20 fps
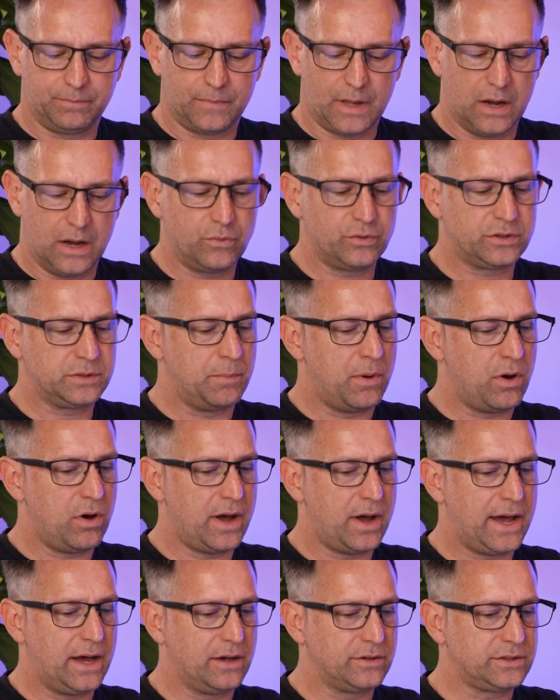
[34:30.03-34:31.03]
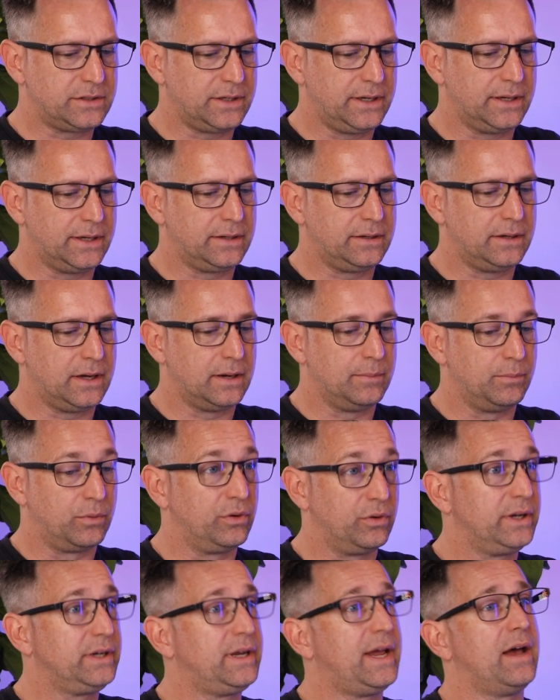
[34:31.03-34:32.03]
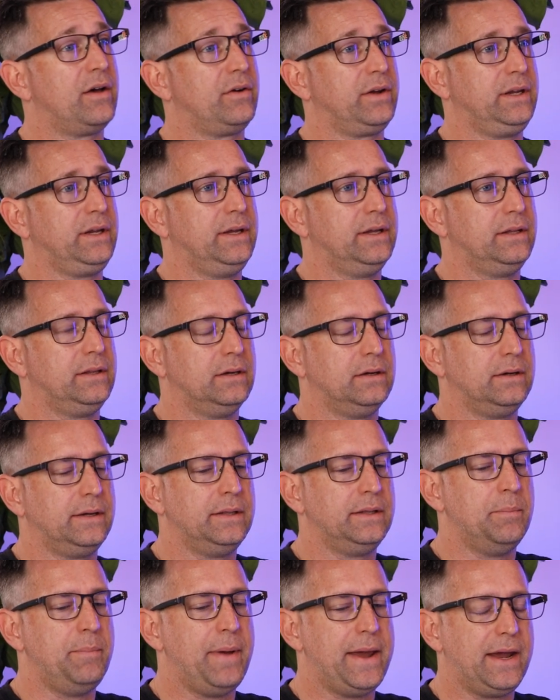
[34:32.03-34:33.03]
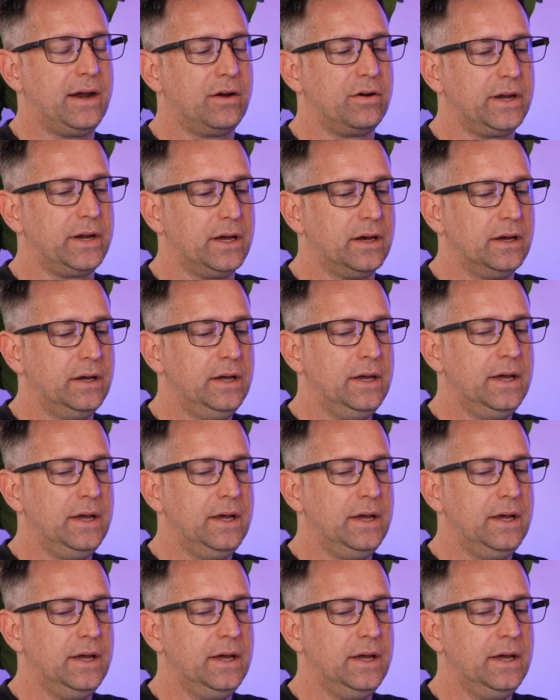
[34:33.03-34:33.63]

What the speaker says: own a small house in Marin County in the Bay Area,